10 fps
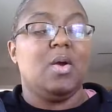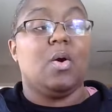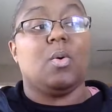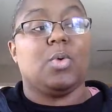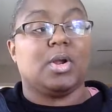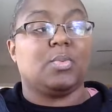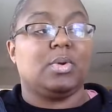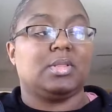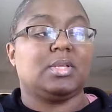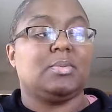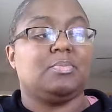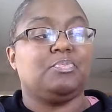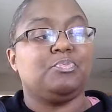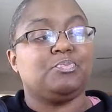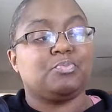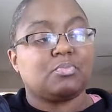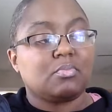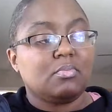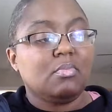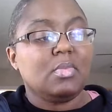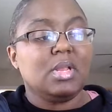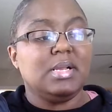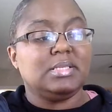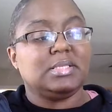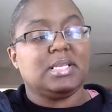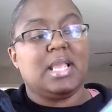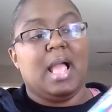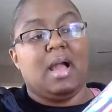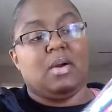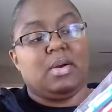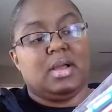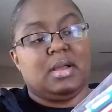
or work with them and see how,